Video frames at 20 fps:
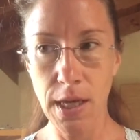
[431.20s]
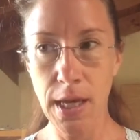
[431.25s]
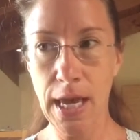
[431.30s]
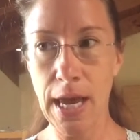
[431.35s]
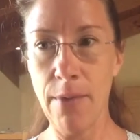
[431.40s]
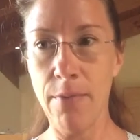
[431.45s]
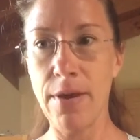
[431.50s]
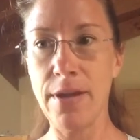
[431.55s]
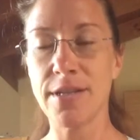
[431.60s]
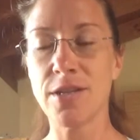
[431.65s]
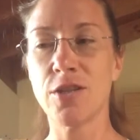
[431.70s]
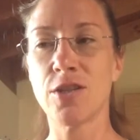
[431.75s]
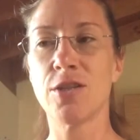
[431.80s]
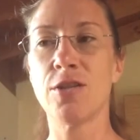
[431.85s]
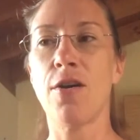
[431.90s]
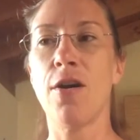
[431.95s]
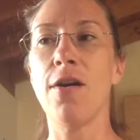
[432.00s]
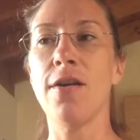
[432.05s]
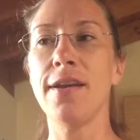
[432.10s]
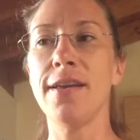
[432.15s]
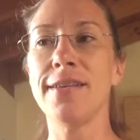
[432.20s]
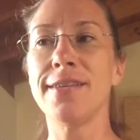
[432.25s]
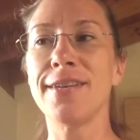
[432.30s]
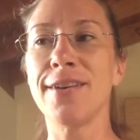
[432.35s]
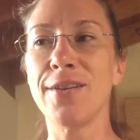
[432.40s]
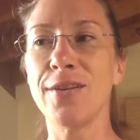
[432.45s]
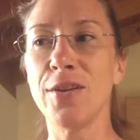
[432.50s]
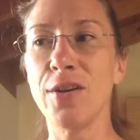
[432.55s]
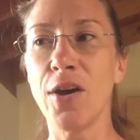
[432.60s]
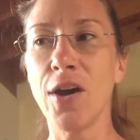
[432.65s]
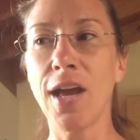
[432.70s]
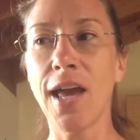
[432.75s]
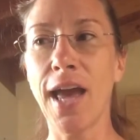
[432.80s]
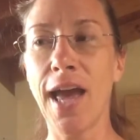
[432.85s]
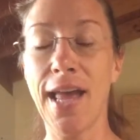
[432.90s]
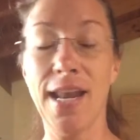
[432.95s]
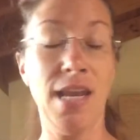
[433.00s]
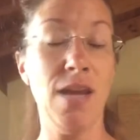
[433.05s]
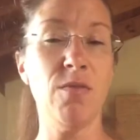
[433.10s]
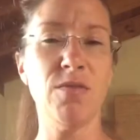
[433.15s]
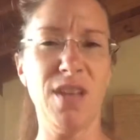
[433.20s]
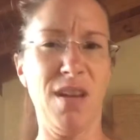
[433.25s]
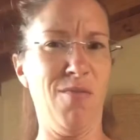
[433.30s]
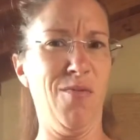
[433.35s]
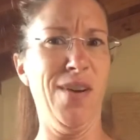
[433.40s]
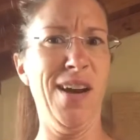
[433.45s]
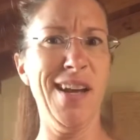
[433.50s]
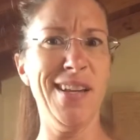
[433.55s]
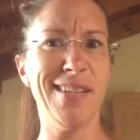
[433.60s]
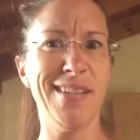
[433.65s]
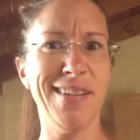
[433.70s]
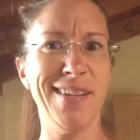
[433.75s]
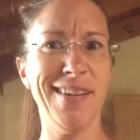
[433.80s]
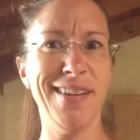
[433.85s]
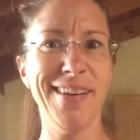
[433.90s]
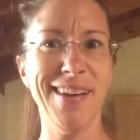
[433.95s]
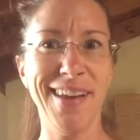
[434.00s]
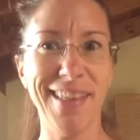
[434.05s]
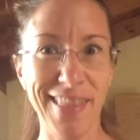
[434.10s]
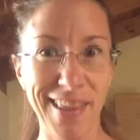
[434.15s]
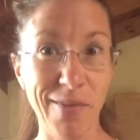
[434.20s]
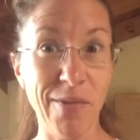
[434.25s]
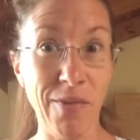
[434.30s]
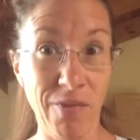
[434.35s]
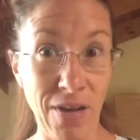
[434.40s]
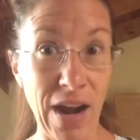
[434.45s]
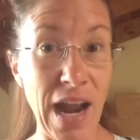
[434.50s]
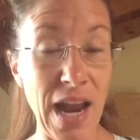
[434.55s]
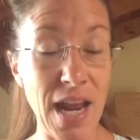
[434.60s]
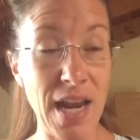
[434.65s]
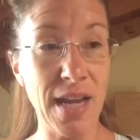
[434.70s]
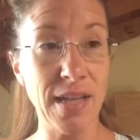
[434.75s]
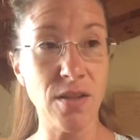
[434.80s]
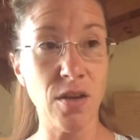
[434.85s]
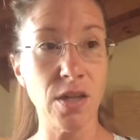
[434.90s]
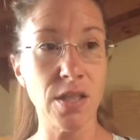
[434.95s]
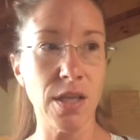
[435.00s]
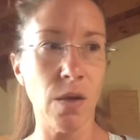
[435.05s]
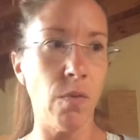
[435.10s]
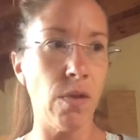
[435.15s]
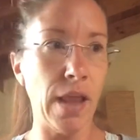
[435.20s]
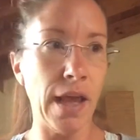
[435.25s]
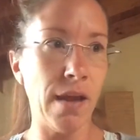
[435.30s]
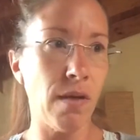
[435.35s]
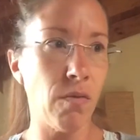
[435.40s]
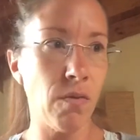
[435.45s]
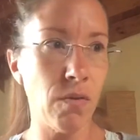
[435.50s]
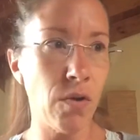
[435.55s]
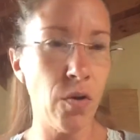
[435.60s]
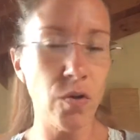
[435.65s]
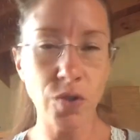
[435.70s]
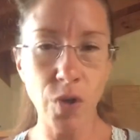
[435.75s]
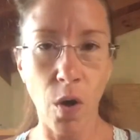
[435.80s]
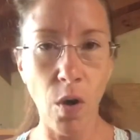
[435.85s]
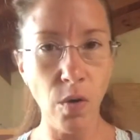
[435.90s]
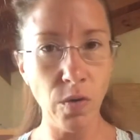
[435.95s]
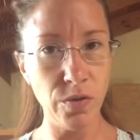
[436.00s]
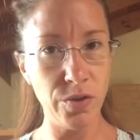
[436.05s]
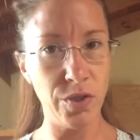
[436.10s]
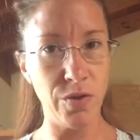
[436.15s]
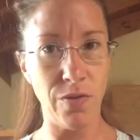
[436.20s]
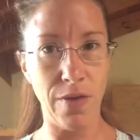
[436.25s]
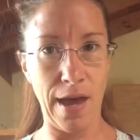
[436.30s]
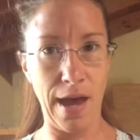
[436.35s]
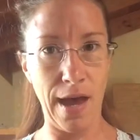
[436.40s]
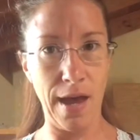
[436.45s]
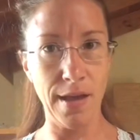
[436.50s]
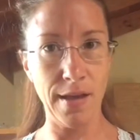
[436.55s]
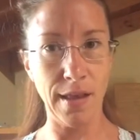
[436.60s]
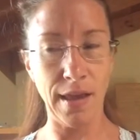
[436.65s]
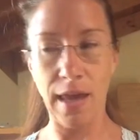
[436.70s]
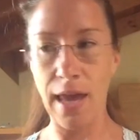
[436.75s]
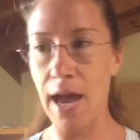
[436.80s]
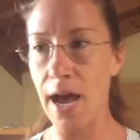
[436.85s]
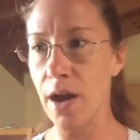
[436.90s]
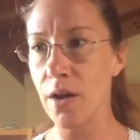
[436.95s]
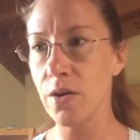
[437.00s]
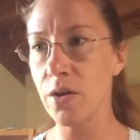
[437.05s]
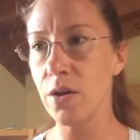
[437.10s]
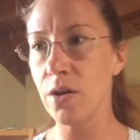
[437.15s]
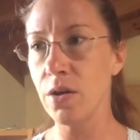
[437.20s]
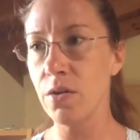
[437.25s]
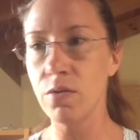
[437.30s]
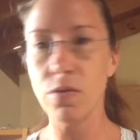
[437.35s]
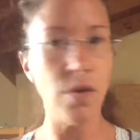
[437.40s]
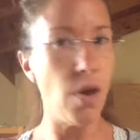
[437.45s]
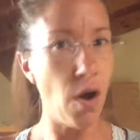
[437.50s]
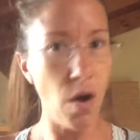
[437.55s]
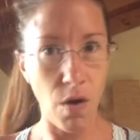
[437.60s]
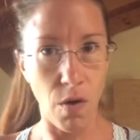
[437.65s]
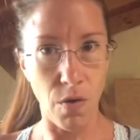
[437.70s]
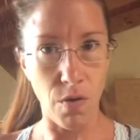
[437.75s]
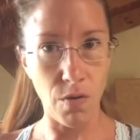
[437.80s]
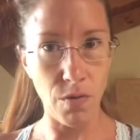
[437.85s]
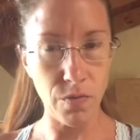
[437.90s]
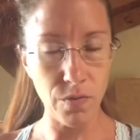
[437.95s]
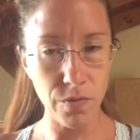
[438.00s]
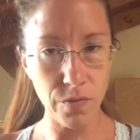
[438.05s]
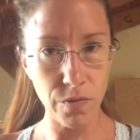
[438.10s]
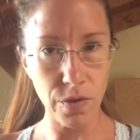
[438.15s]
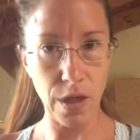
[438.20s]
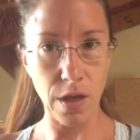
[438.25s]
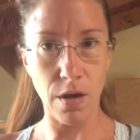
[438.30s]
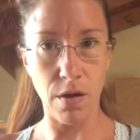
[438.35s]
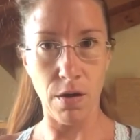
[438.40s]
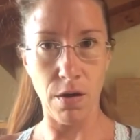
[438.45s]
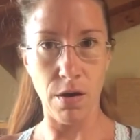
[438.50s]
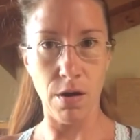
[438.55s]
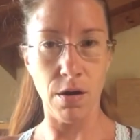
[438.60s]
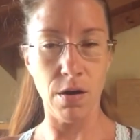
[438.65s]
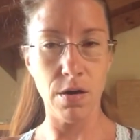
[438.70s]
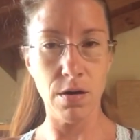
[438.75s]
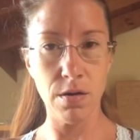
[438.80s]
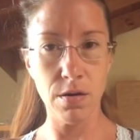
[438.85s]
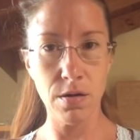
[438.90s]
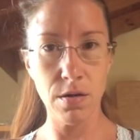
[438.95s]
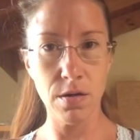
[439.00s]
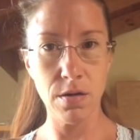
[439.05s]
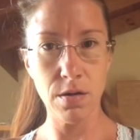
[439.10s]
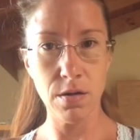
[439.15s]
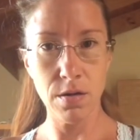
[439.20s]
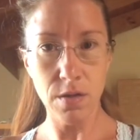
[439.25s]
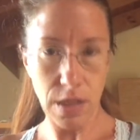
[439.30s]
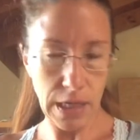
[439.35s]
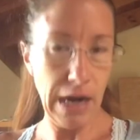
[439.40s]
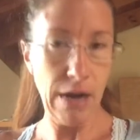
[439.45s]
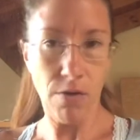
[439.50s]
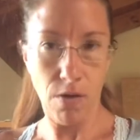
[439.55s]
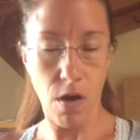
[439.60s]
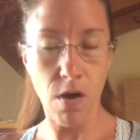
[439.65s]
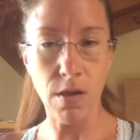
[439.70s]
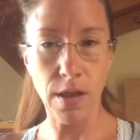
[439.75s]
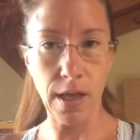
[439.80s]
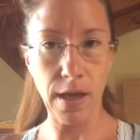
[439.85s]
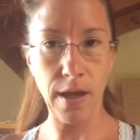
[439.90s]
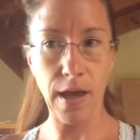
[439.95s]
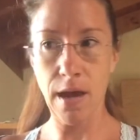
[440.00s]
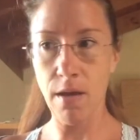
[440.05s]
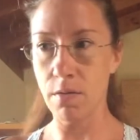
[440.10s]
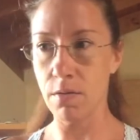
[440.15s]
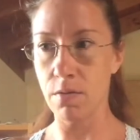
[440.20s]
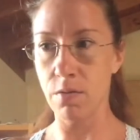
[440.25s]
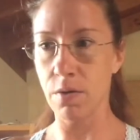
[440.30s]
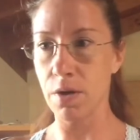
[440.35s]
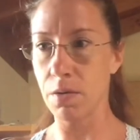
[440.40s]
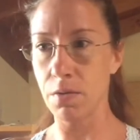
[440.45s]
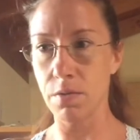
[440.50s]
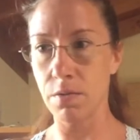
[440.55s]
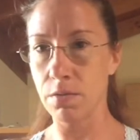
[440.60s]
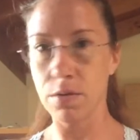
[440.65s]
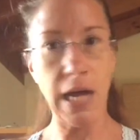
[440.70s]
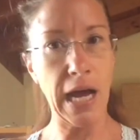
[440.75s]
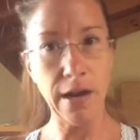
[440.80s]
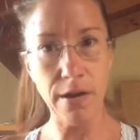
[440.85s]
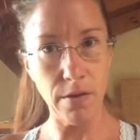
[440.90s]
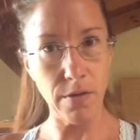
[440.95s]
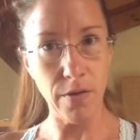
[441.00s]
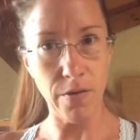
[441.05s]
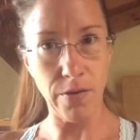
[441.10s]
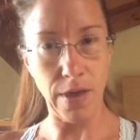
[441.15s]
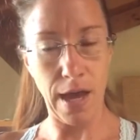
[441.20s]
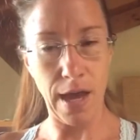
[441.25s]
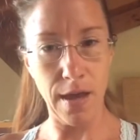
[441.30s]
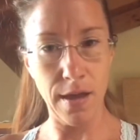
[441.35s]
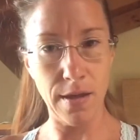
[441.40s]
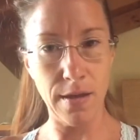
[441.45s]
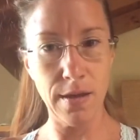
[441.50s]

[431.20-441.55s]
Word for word: And we started to look, and he was like, What? Right? And I started to say, Well, like, who told you that? Like, how do you know that you're an alcoholic? What? How do you know that?